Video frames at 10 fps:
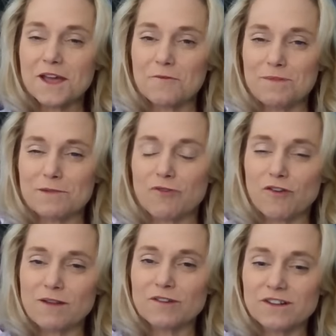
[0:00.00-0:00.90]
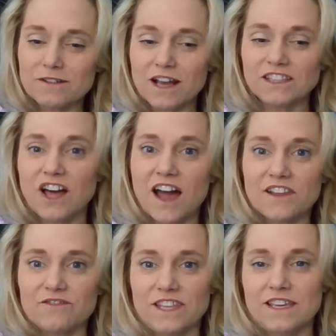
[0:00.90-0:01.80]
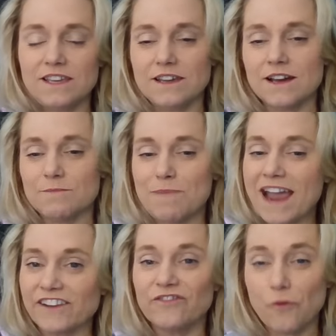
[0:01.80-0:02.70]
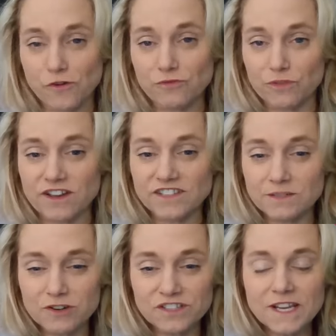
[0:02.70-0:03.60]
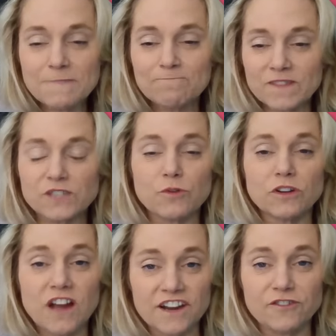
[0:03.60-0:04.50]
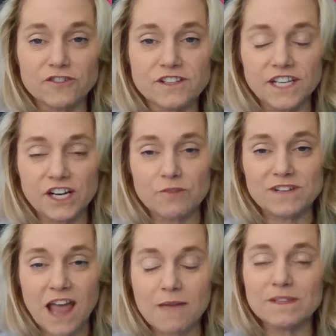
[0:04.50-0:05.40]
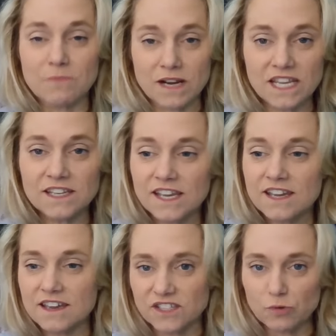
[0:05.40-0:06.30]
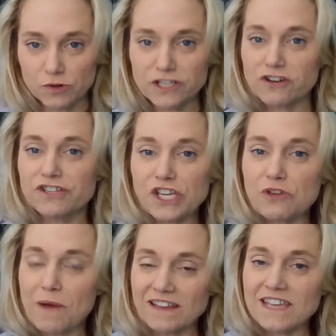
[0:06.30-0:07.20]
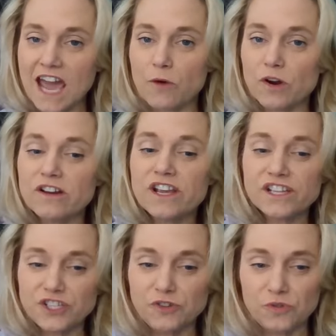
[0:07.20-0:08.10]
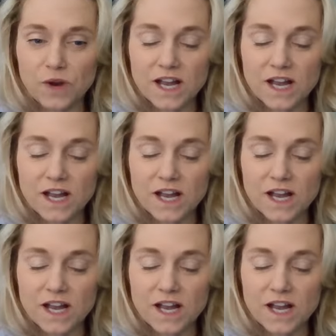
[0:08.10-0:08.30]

be a programmer, a lot of the back and forth with customers is where a lot of your time is money. And so we're charging you by the hour to